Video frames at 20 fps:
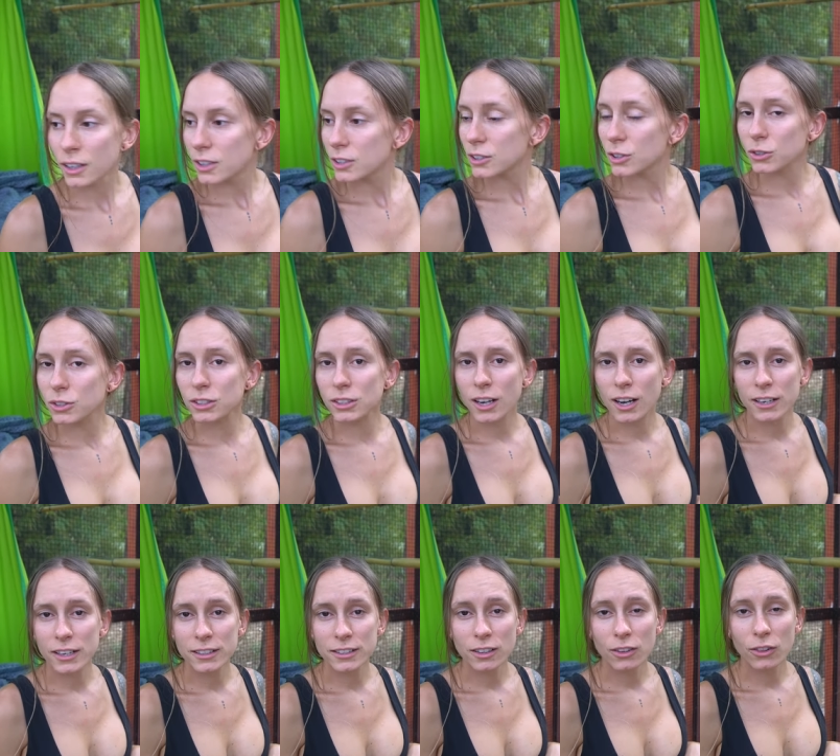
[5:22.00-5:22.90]
So
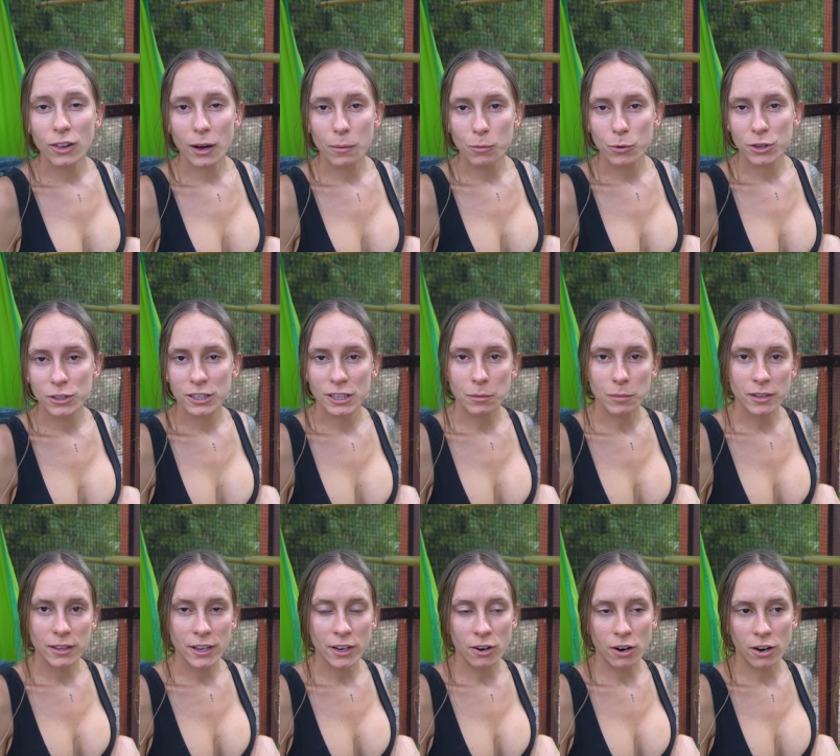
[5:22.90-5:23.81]
Scotty's a lot more
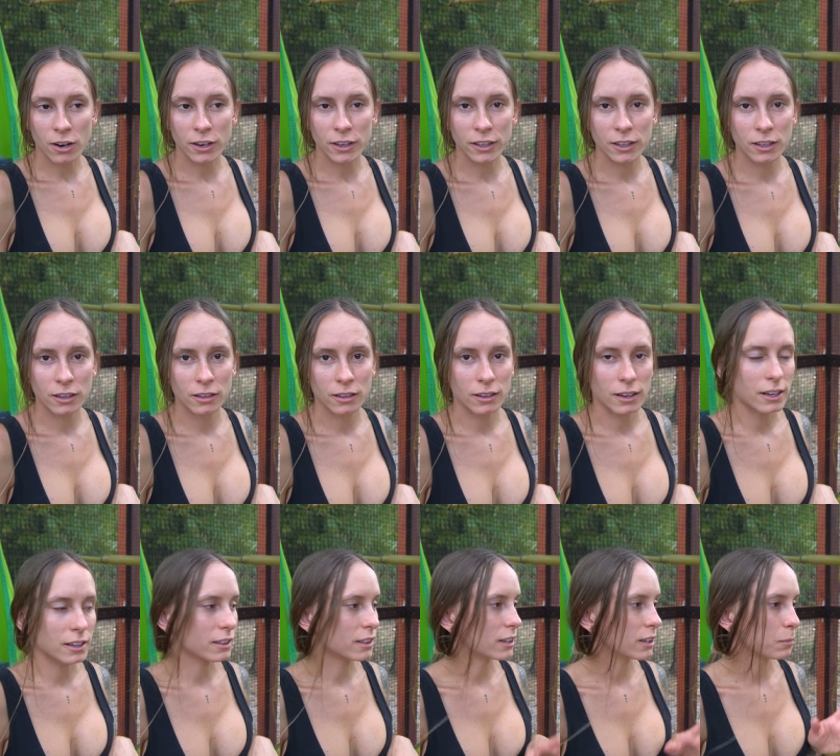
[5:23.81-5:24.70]
timid than Aria,
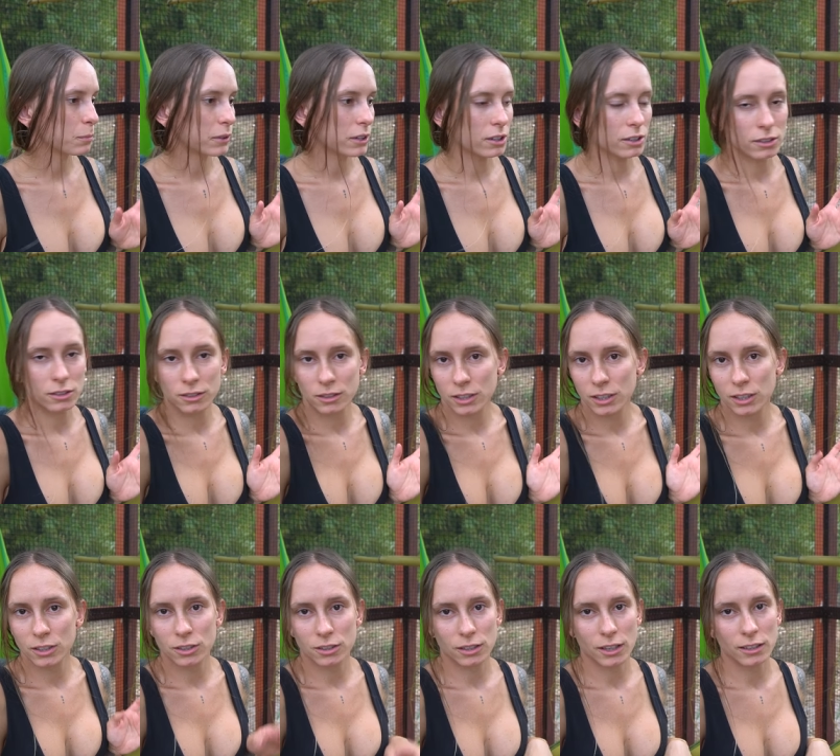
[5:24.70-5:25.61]
I think, because
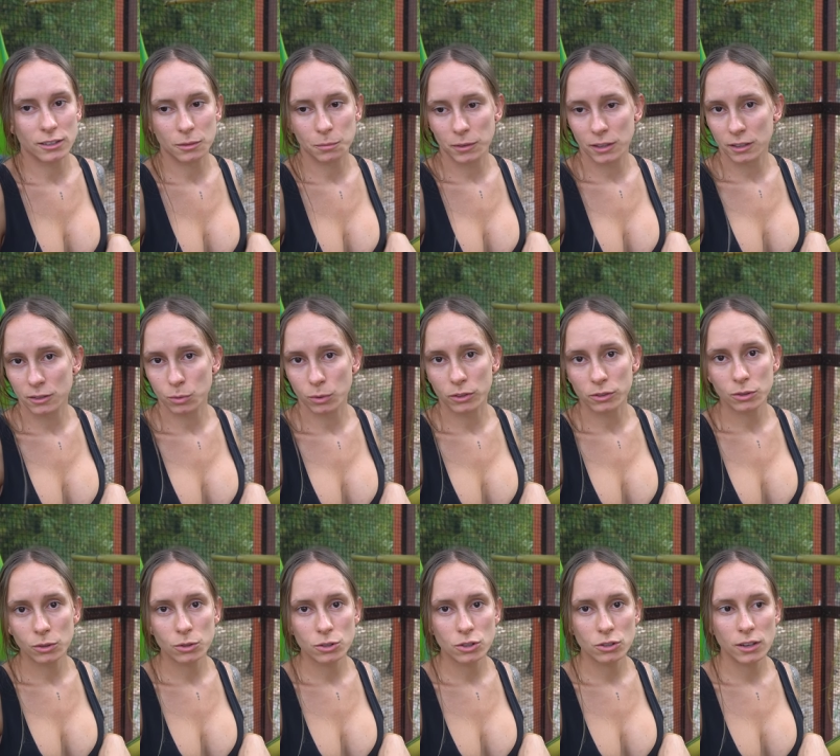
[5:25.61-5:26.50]
he just hasn't been as well
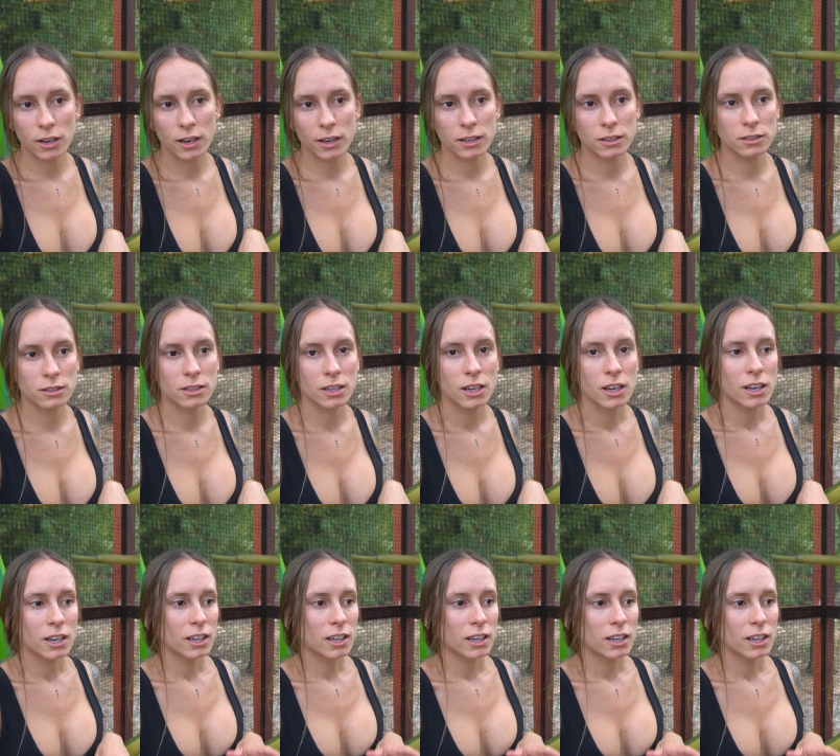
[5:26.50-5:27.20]
socialized.